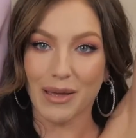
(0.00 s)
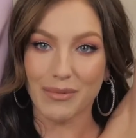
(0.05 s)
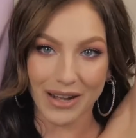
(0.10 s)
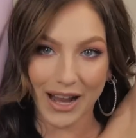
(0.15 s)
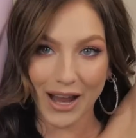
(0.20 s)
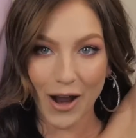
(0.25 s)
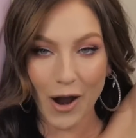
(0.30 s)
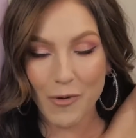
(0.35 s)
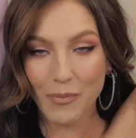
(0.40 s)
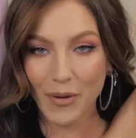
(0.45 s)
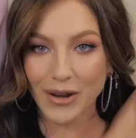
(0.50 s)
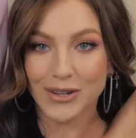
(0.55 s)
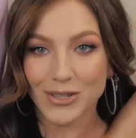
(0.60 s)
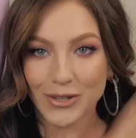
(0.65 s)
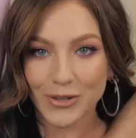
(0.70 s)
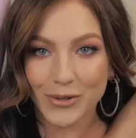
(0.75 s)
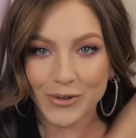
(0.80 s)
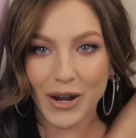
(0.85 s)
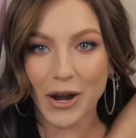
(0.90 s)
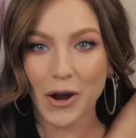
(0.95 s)
I mean, I hope I
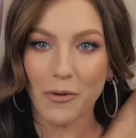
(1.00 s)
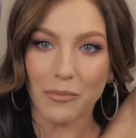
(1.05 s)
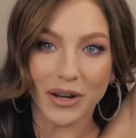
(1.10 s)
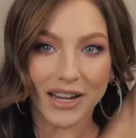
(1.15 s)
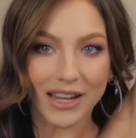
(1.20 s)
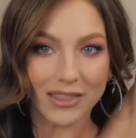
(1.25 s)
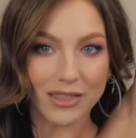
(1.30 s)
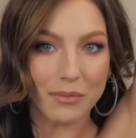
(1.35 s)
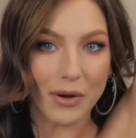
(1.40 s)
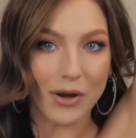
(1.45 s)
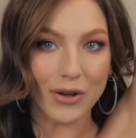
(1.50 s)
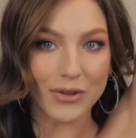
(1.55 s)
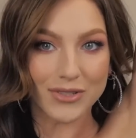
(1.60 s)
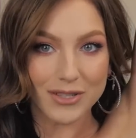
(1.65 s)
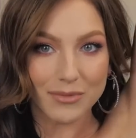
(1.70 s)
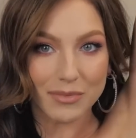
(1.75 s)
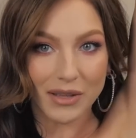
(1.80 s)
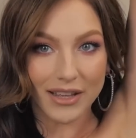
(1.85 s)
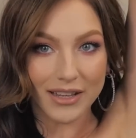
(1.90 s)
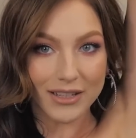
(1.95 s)
do. I hope I get the balls
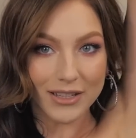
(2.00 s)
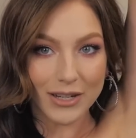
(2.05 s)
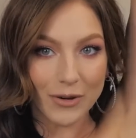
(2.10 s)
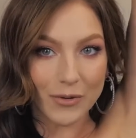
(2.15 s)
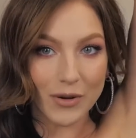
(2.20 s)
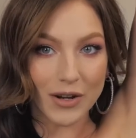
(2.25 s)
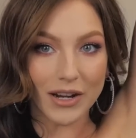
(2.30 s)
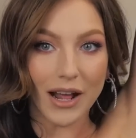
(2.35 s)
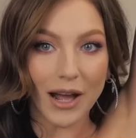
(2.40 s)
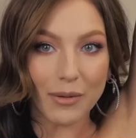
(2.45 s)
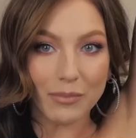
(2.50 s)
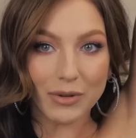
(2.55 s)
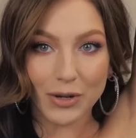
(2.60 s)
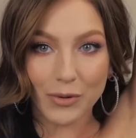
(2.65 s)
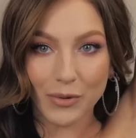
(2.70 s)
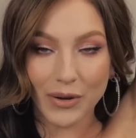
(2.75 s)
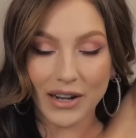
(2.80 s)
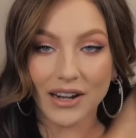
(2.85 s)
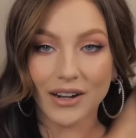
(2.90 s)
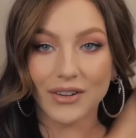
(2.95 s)
to be like, you know what, I'm
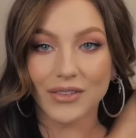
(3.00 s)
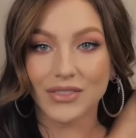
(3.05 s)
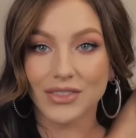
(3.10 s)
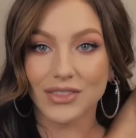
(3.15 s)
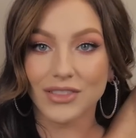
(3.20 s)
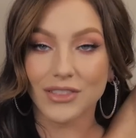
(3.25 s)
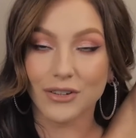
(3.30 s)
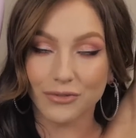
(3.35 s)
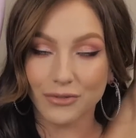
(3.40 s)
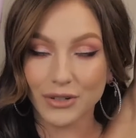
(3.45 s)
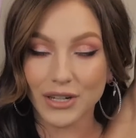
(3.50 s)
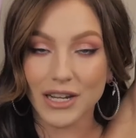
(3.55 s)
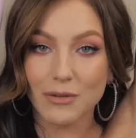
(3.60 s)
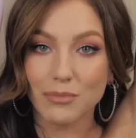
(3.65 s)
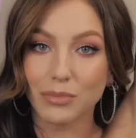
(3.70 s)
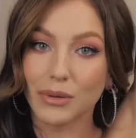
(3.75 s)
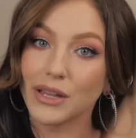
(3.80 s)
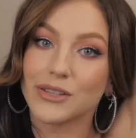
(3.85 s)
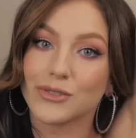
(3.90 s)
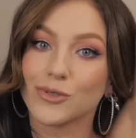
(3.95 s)
gonna wear the
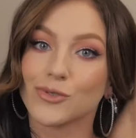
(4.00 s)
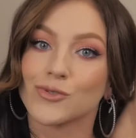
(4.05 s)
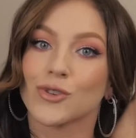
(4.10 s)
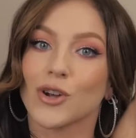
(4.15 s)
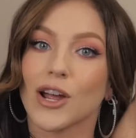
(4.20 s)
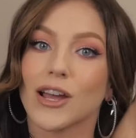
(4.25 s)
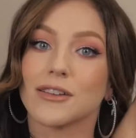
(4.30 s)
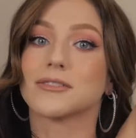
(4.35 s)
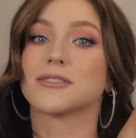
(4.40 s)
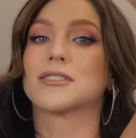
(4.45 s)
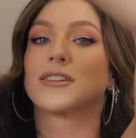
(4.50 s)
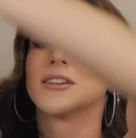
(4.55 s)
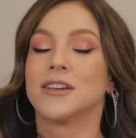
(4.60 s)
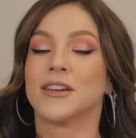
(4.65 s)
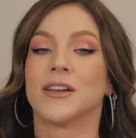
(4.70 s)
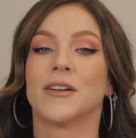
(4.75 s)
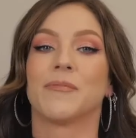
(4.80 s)
freaking blazer dress